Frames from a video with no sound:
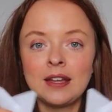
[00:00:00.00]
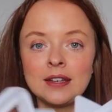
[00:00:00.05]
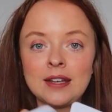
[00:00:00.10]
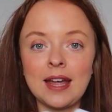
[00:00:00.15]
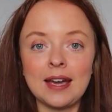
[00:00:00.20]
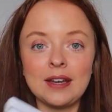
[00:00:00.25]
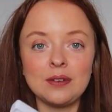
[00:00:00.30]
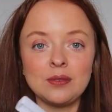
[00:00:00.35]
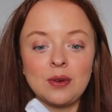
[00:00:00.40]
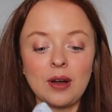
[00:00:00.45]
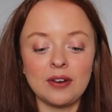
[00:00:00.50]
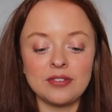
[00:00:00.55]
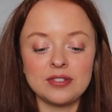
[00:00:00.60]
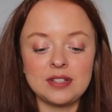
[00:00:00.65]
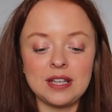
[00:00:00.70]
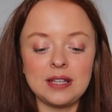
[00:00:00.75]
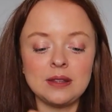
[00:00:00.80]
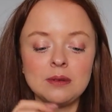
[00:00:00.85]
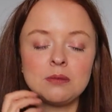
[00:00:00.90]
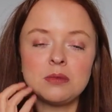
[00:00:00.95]
Now I've
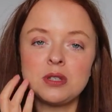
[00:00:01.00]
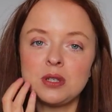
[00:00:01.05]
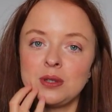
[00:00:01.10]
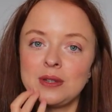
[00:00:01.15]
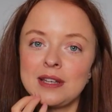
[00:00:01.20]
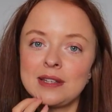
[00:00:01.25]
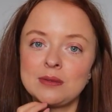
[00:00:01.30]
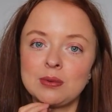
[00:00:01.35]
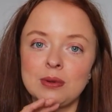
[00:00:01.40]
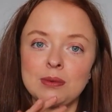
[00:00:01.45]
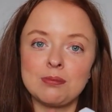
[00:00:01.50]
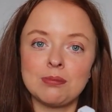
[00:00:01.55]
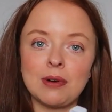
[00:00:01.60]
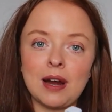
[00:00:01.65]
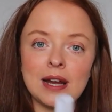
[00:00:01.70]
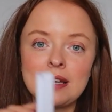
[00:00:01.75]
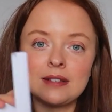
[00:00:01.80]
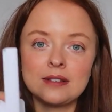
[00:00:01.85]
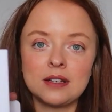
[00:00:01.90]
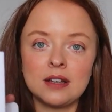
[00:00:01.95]
seen them do this with
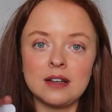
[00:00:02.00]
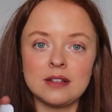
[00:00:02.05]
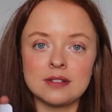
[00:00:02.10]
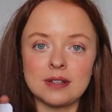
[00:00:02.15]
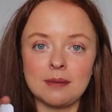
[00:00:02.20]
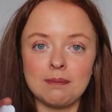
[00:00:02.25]
bracelets